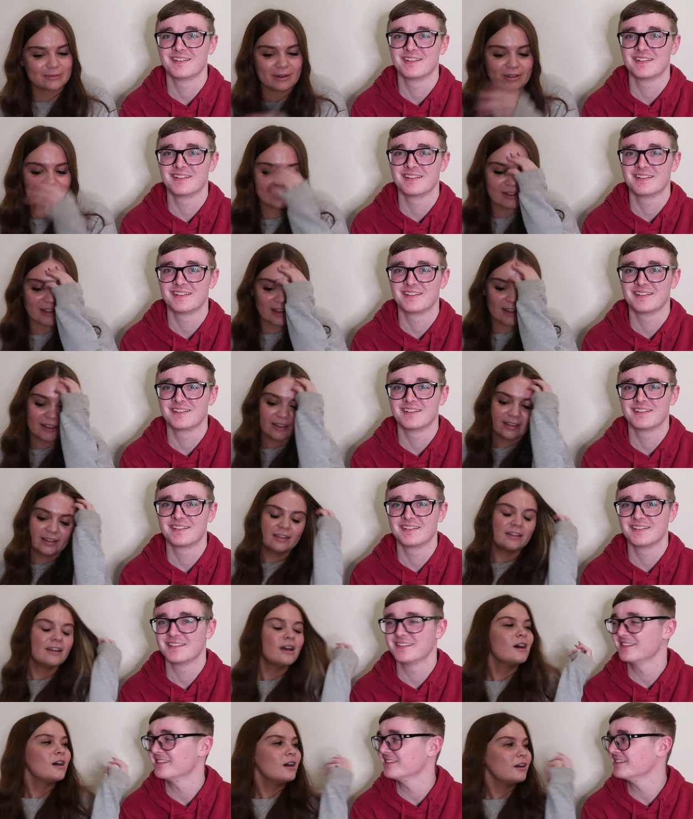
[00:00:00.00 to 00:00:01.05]
Speaker 1: smells like that.
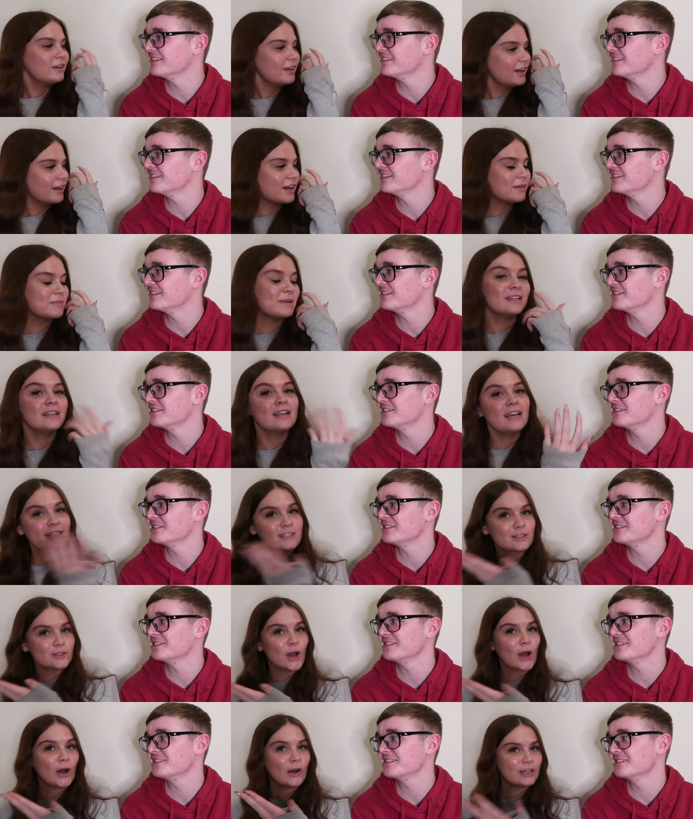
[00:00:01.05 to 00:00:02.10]
Yeah, I mean, it's
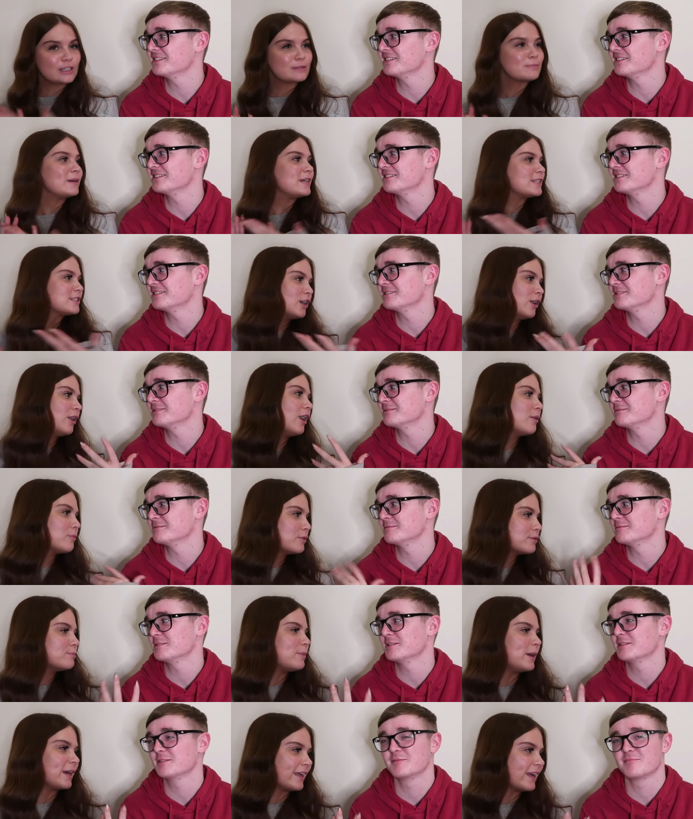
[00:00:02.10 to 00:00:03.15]
nice, but it's not, I
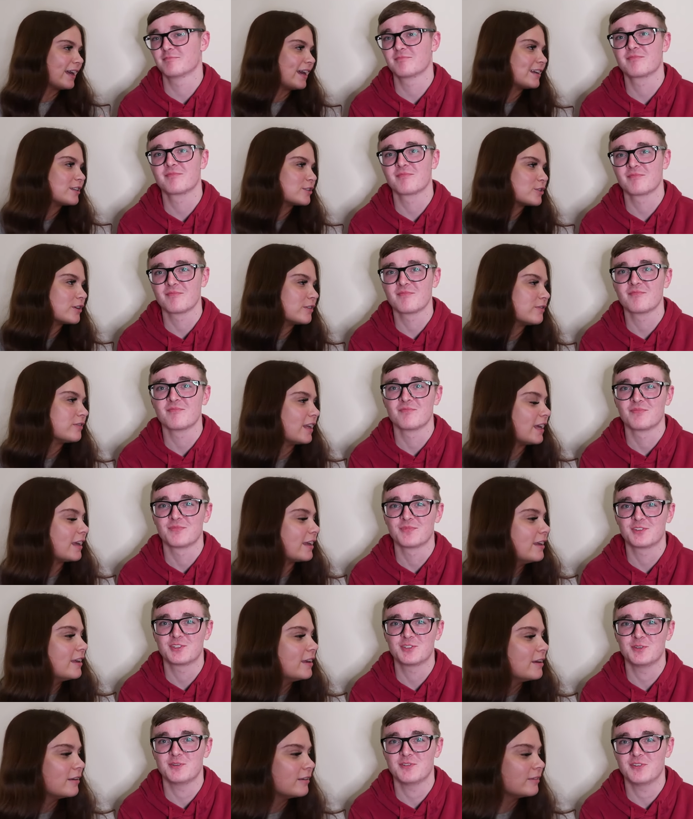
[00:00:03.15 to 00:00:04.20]
wouldn't pick it, truthfully.
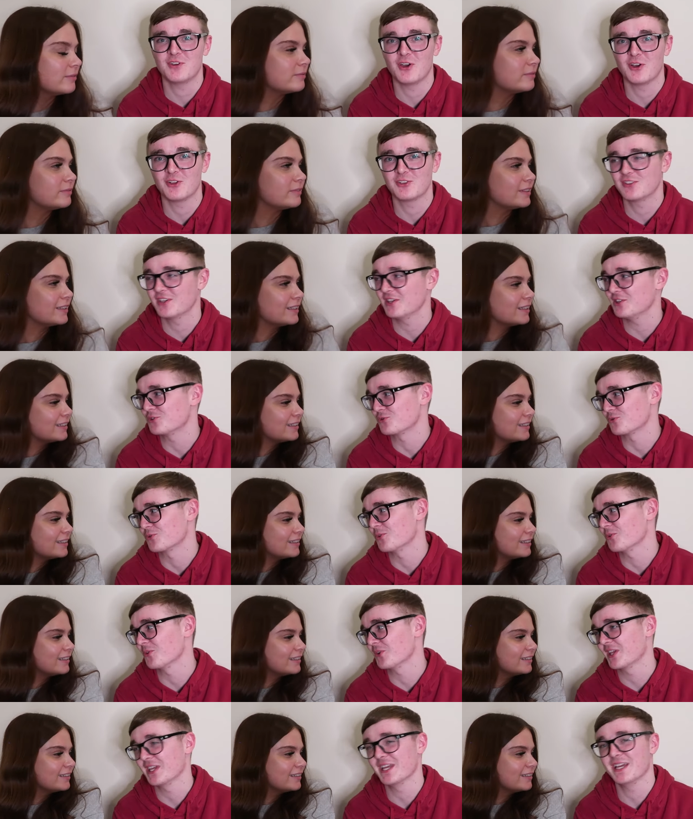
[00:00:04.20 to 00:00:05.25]
Speaker 2: Too fair, I'll say
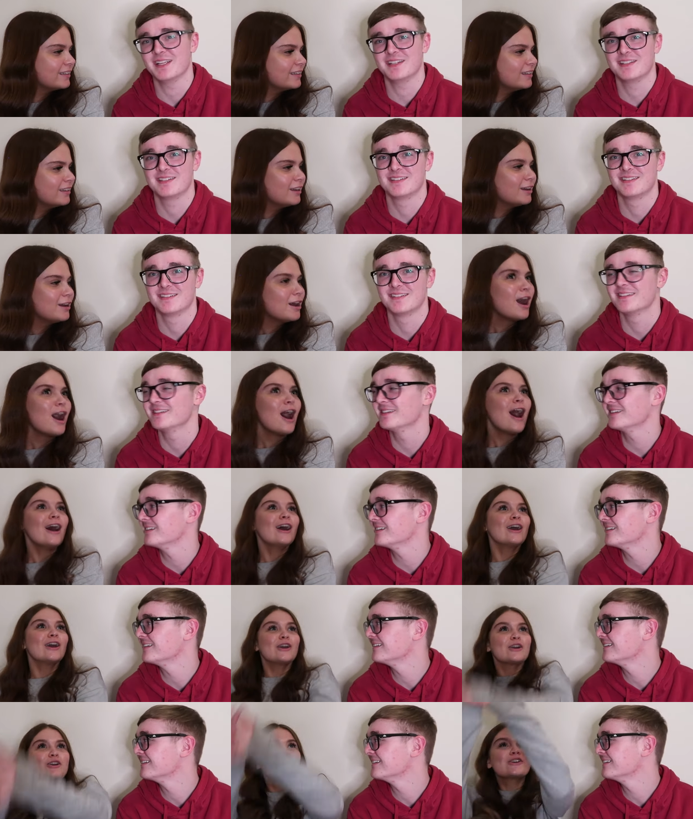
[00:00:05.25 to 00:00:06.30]
draw again.
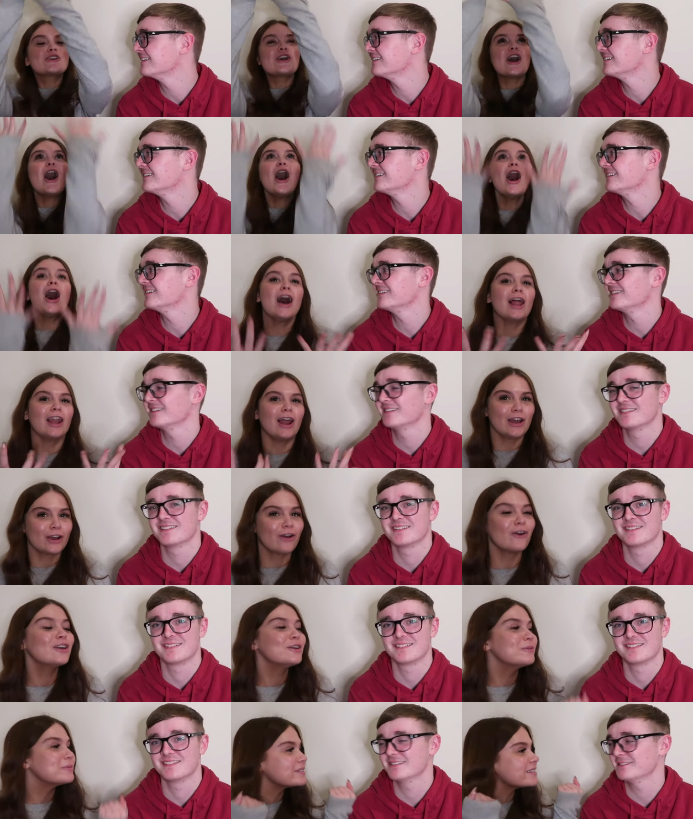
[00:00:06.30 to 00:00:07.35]
Speaker 1: Girl, I
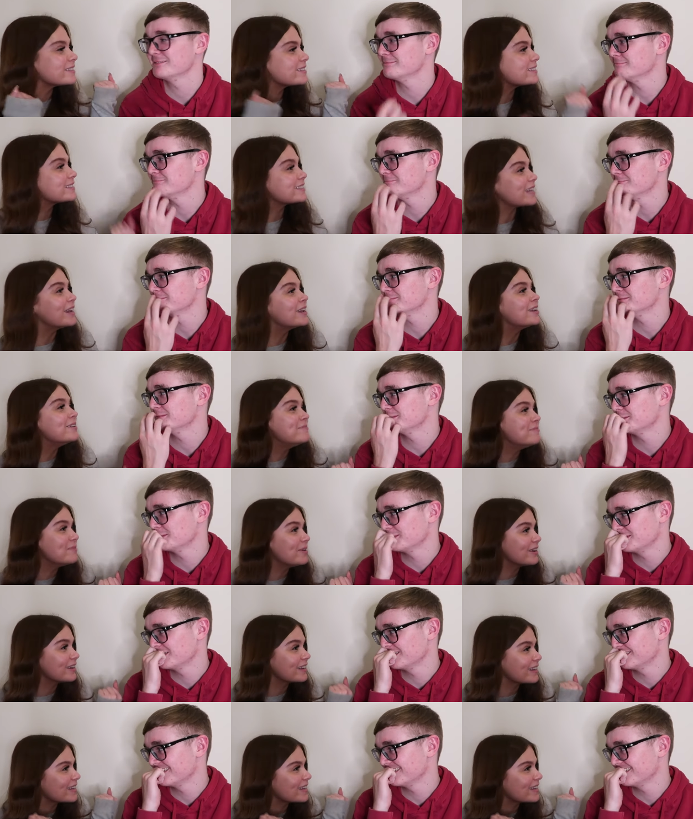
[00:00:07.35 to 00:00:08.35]
got you a cinnamon